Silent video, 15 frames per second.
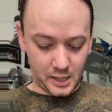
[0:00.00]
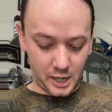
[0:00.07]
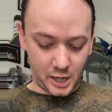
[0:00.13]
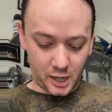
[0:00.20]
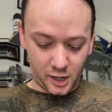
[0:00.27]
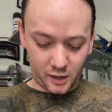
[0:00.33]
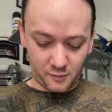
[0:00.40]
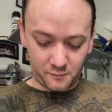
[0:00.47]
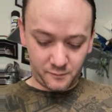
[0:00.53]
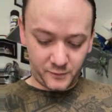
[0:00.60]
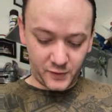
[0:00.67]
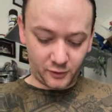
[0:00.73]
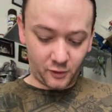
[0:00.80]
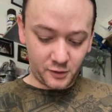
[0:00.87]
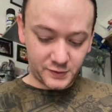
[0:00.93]

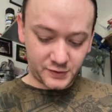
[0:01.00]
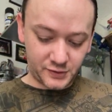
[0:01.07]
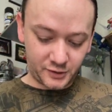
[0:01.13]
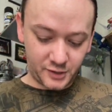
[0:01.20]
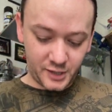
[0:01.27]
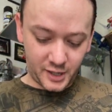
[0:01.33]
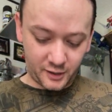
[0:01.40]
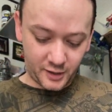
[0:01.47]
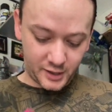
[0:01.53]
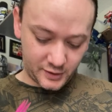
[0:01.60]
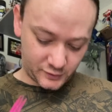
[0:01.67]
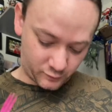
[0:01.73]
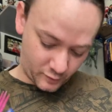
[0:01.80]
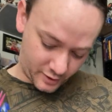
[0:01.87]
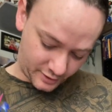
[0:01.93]
There are certain
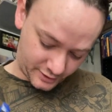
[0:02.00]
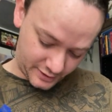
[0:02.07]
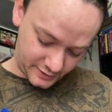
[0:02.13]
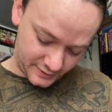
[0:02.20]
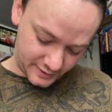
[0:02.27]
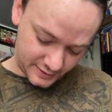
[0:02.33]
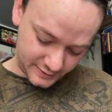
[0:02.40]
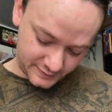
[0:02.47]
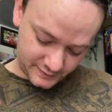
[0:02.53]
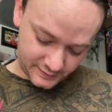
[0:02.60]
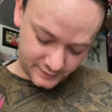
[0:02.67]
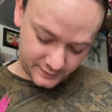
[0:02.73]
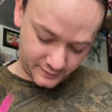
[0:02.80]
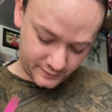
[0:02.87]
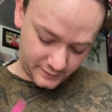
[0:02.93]
areas where he
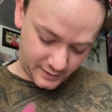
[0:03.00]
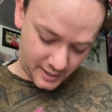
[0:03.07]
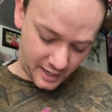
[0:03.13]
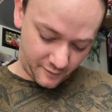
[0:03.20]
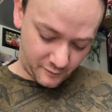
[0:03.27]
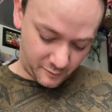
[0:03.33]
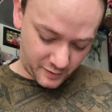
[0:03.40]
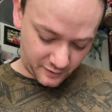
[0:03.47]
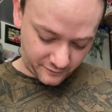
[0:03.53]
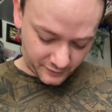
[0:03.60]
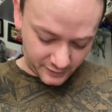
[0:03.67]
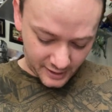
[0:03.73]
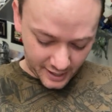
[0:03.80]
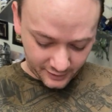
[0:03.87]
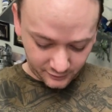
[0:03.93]
does have a bit of a
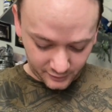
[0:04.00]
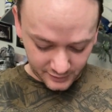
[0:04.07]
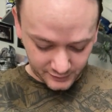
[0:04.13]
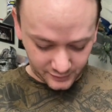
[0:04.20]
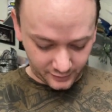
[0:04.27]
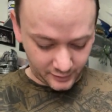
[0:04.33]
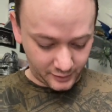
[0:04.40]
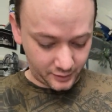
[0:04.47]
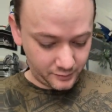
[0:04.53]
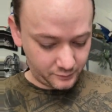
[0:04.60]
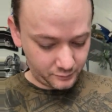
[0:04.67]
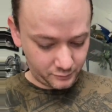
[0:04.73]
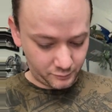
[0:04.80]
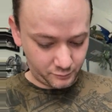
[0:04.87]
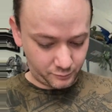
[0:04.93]
lackluster
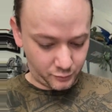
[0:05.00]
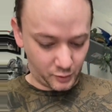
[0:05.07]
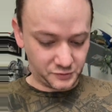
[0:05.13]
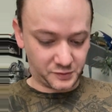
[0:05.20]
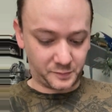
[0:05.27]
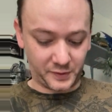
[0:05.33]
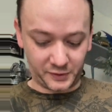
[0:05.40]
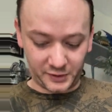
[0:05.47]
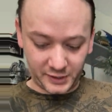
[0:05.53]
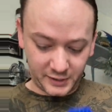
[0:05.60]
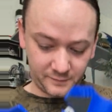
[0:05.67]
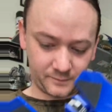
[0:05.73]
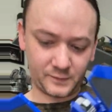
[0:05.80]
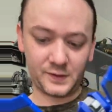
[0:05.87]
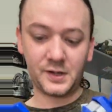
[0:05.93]

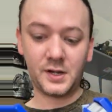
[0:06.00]
posability,